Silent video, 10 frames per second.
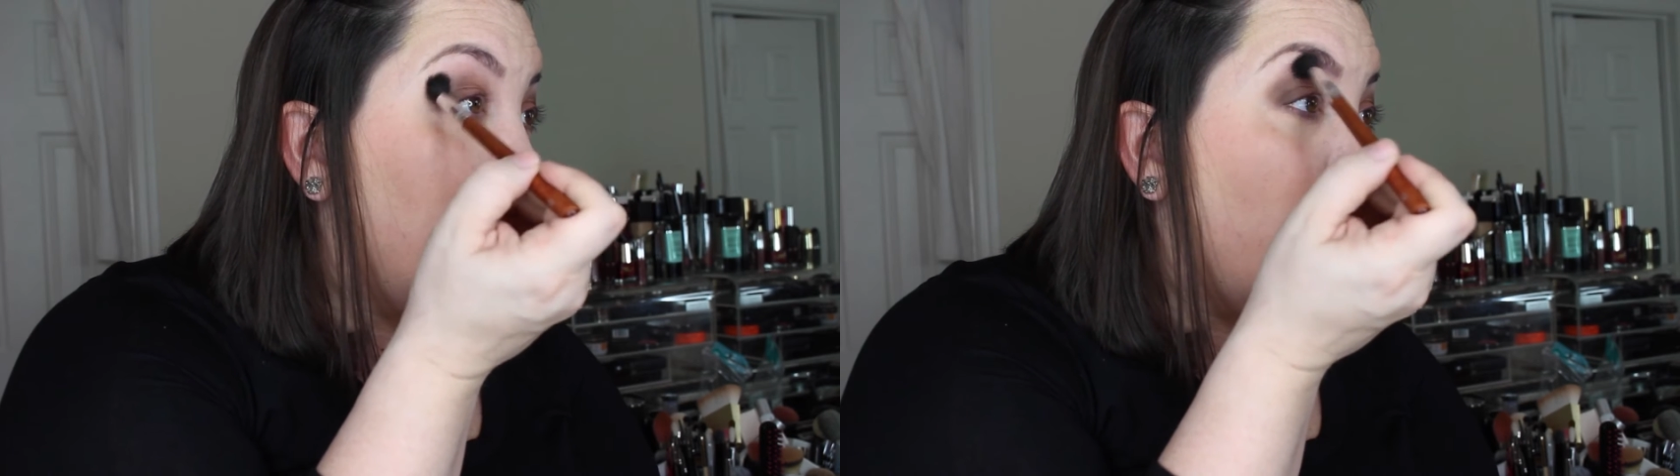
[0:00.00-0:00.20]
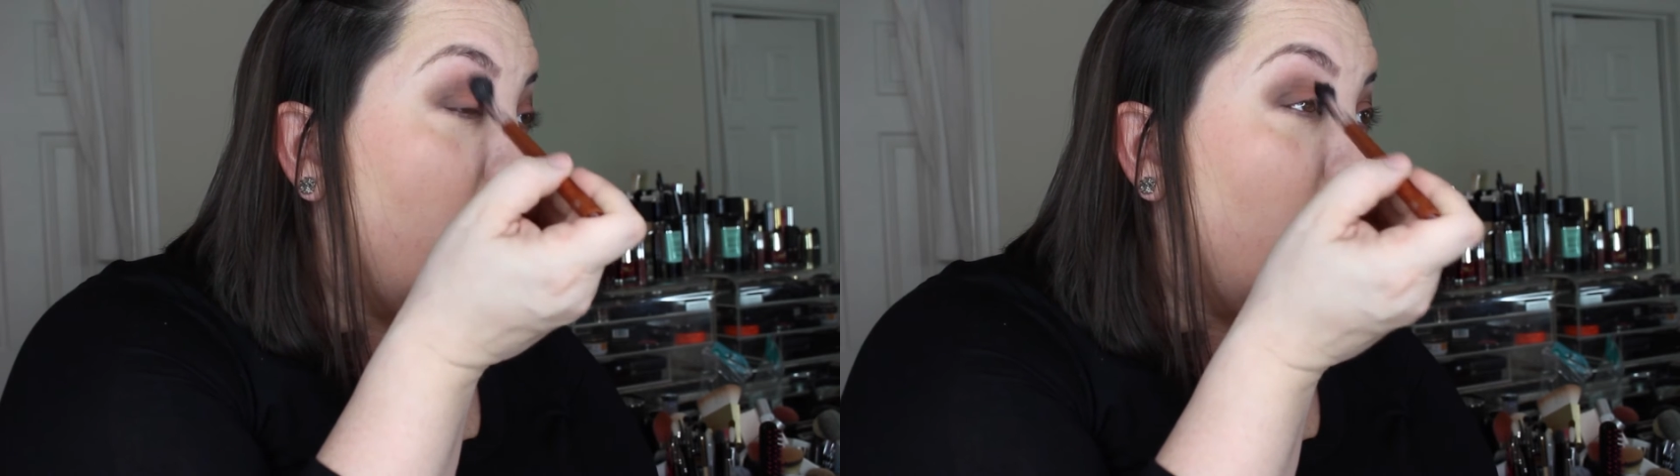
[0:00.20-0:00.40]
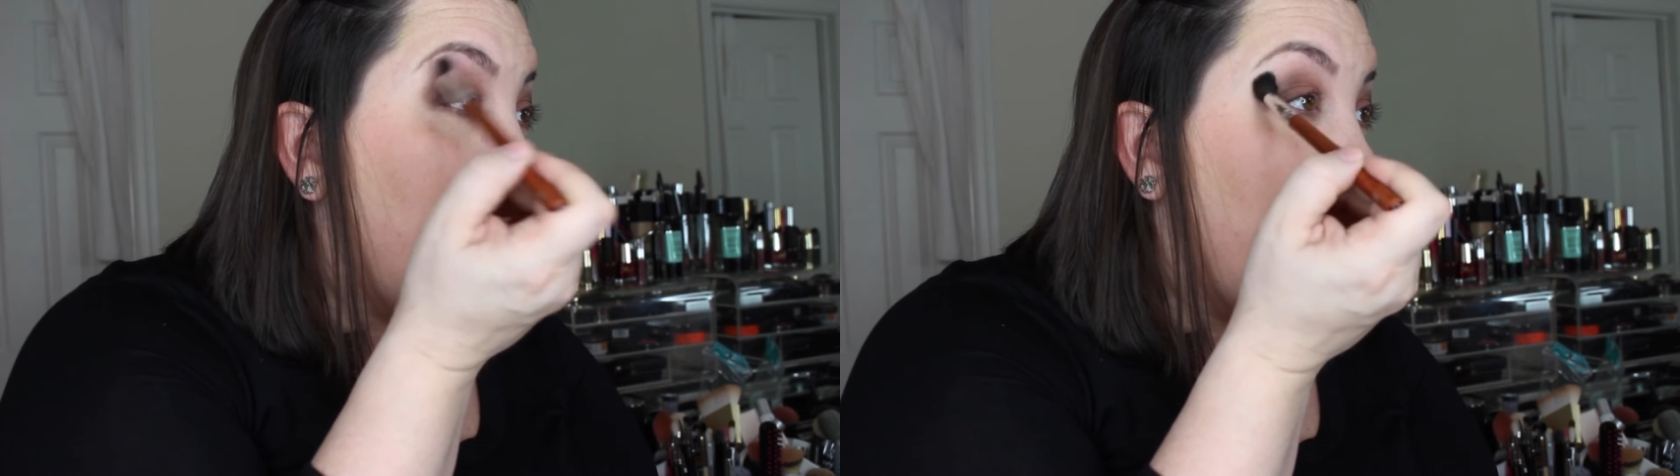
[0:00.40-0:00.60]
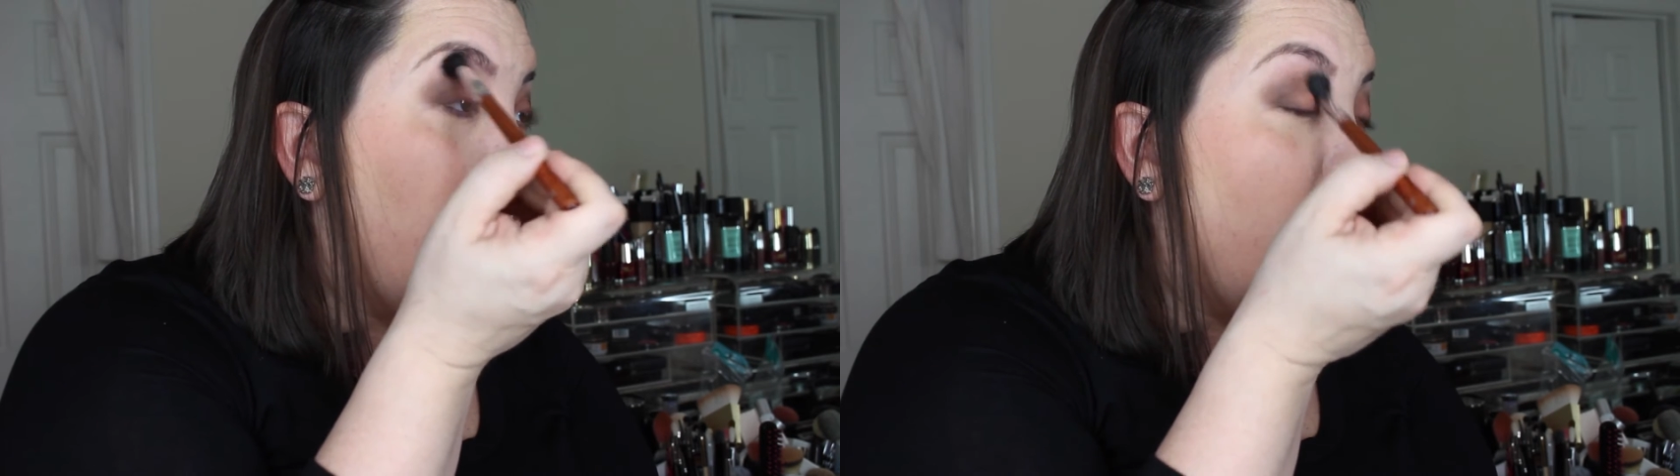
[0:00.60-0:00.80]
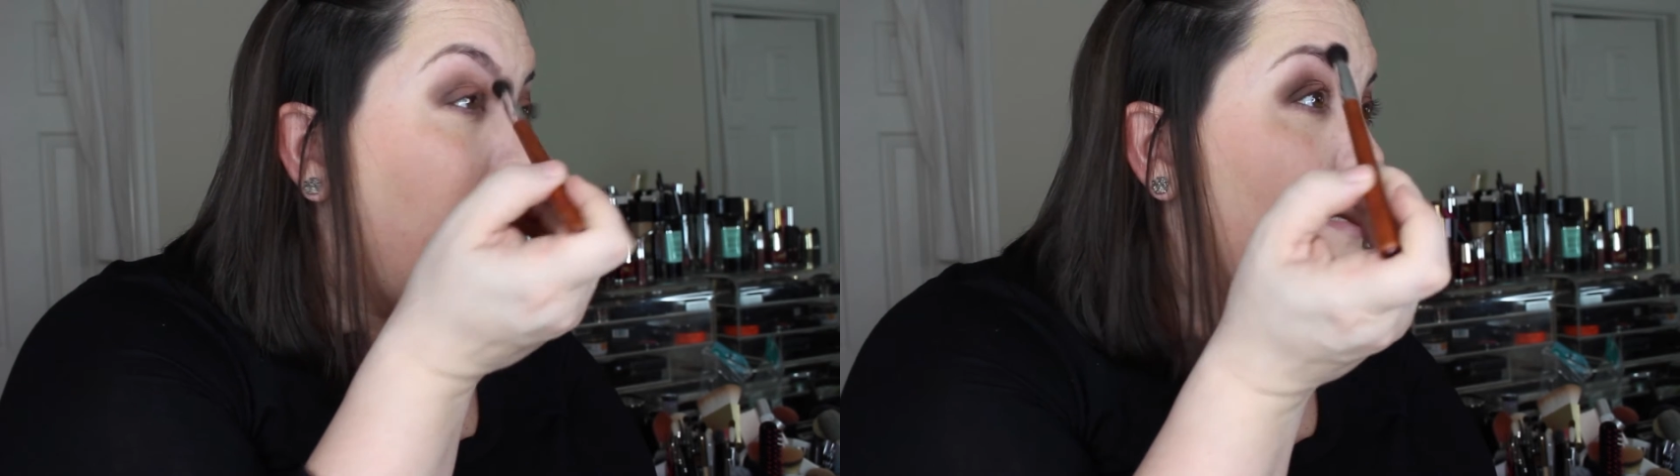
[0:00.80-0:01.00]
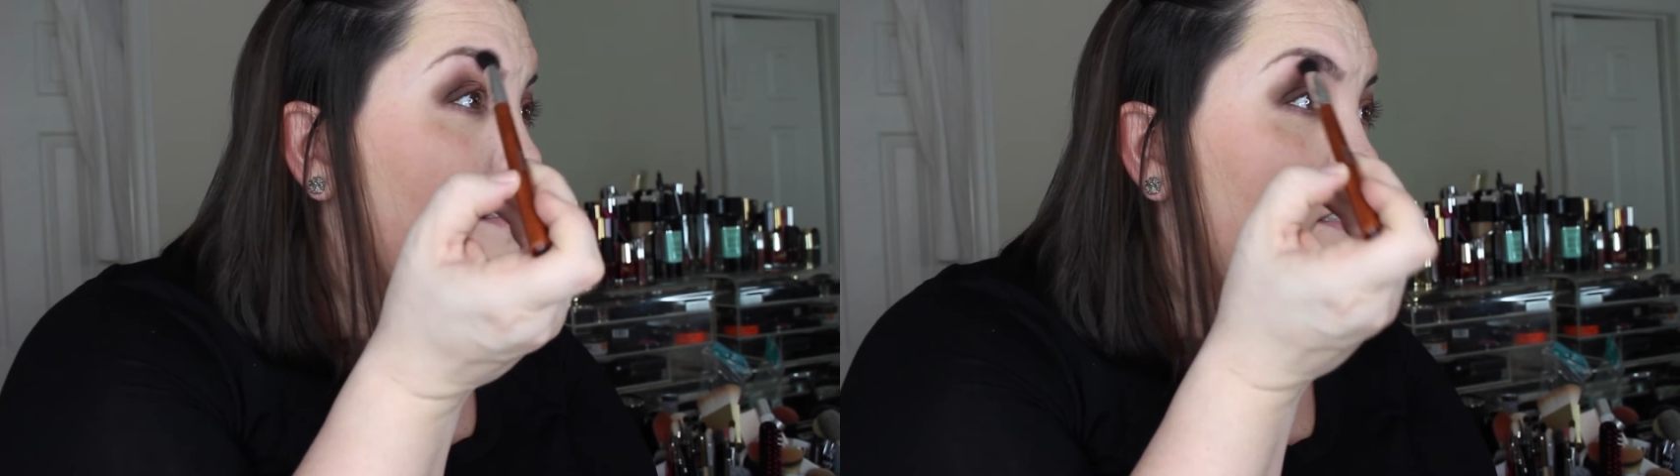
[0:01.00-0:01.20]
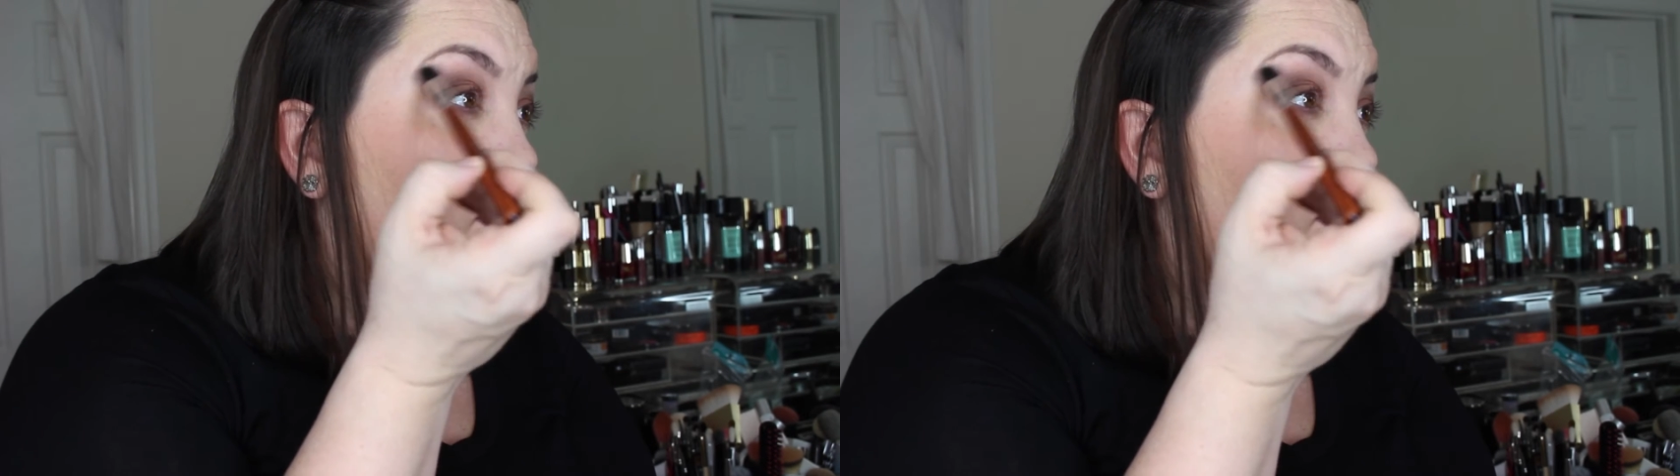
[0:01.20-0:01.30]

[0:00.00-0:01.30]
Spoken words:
important part, you guys.